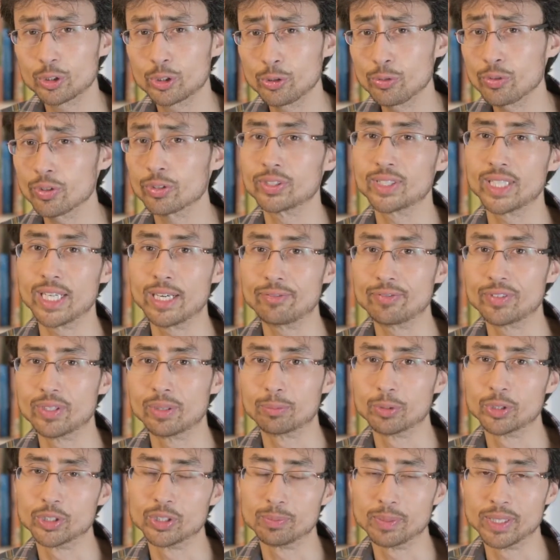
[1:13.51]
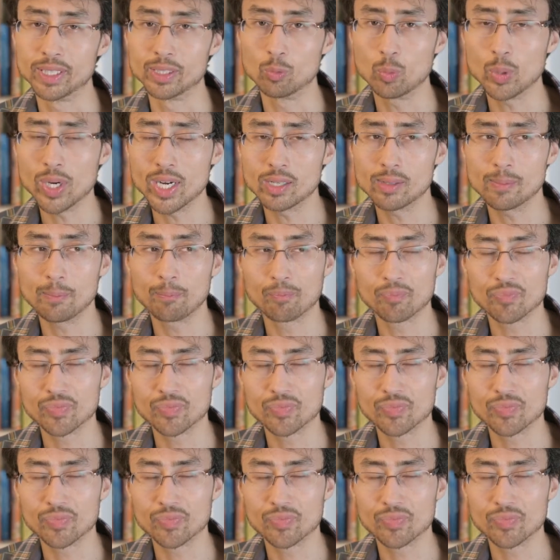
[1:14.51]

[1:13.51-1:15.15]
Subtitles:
do those f numbers mean? Well,